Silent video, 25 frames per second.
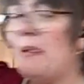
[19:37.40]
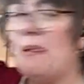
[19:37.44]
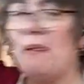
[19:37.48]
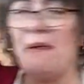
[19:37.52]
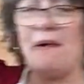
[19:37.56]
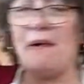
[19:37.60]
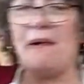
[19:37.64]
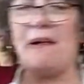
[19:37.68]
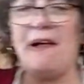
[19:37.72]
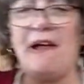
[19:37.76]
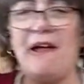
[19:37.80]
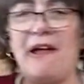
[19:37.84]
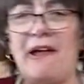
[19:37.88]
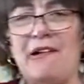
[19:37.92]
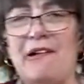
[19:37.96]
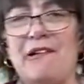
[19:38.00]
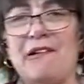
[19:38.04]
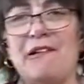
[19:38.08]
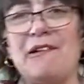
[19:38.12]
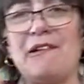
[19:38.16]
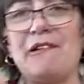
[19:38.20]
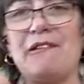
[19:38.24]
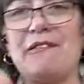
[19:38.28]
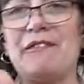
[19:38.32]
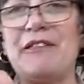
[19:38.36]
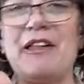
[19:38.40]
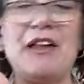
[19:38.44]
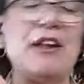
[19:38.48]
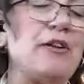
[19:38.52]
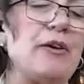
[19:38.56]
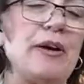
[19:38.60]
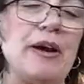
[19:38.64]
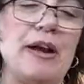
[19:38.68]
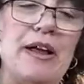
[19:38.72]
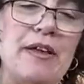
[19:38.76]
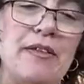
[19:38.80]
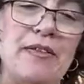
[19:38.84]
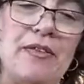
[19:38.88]
Okay. That are
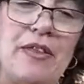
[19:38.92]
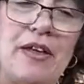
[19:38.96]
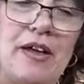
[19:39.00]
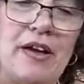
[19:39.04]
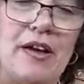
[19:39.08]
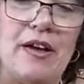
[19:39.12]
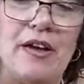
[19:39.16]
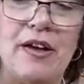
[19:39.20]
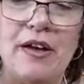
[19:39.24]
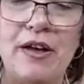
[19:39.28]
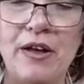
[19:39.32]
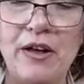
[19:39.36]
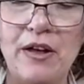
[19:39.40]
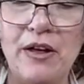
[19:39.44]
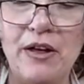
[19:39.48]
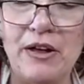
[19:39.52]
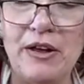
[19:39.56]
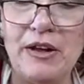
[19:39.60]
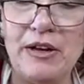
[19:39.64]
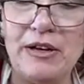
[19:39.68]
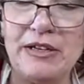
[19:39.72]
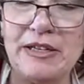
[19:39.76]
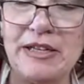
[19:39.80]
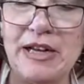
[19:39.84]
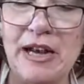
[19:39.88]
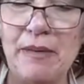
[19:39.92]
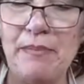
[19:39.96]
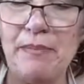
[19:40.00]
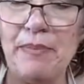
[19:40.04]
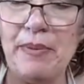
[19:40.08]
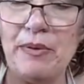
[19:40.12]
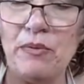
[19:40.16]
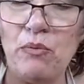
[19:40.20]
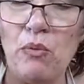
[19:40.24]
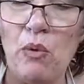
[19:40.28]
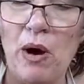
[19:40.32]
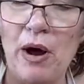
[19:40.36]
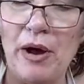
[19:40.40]
in the
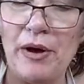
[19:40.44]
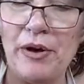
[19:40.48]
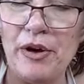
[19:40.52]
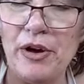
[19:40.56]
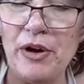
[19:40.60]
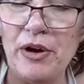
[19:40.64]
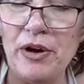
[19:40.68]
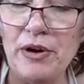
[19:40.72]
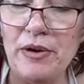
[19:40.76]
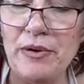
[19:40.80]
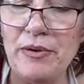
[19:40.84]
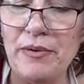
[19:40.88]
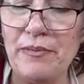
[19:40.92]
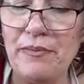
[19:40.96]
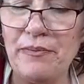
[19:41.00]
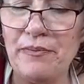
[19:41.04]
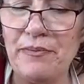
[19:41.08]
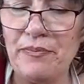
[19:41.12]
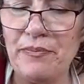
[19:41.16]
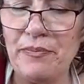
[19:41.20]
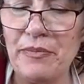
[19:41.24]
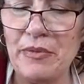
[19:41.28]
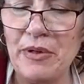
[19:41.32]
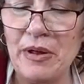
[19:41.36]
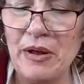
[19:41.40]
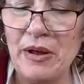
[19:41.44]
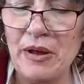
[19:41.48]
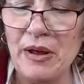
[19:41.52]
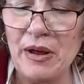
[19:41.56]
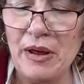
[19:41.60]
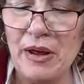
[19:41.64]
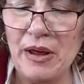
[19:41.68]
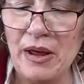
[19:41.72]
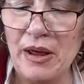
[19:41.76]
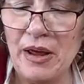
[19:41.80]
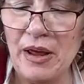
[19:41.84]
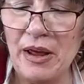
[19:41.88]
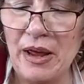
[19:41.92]
tepid water?
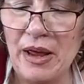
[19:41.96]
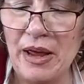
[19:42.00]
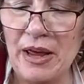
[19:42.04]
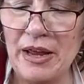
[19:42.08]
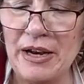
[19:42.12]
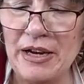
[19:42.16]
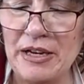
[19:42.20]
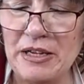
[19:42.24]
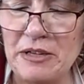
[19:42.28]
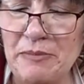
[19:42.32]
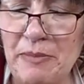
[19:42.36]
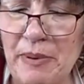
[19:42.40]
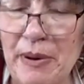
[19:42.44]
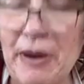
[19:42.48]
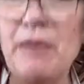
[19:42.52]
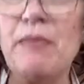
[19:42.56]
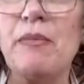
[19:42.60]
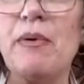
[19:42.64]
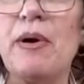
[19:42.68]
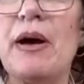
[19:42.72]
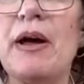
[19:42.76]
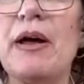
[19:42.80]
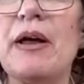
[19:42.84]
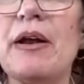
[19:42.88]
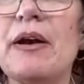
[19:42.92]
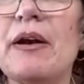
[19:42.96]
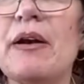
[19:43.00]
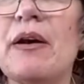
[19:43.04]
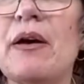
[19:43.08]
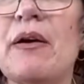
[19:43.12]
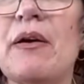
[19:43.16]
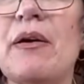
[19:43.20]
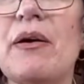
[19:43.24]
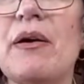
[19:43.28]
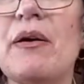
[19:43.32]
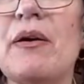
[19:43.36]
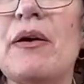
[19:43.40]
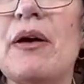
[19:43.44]
And it's been what?
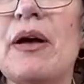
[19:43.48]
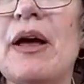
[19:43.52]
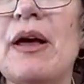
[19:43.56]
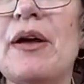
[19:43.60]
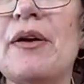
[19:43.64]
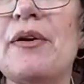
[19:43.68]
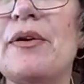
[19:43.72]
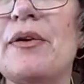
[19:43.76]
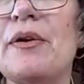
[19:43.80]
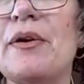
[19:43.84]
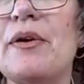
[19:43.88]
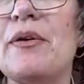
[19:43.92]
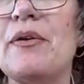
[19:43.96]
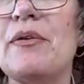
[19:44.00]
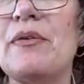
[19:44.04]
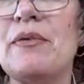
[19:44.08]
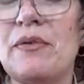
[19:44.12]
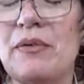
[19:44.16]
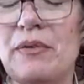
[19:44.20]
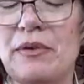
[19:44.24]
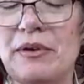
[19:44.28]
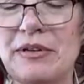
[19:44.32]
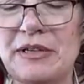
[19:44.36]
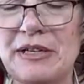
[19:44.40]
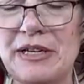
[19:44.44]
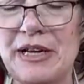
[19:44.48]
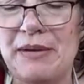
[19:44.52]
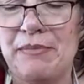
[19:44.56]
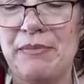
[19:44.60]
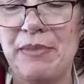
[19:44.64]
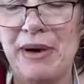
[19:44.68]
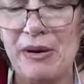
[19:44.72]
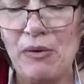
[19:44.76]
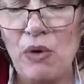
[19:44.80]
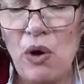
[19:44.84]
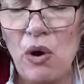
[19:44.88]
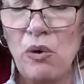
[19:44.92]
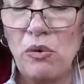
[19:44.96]
I don't know.
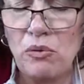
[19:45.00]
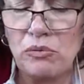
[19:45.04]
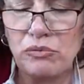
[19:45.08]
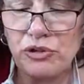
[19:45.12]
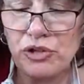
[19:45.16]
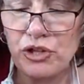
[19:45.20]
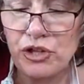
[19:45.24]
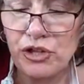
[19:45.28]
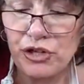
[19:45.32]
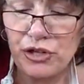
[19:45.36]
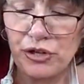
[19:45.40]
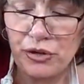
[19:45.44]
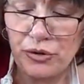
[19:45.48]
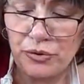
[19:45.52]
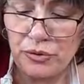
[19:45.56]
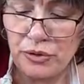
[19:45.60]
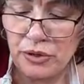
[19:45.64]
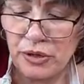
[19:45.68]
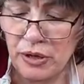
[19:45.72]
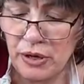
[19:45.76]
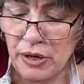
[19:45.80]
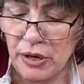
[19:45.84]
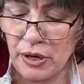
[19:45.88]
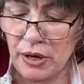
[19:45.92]
Oh shoot.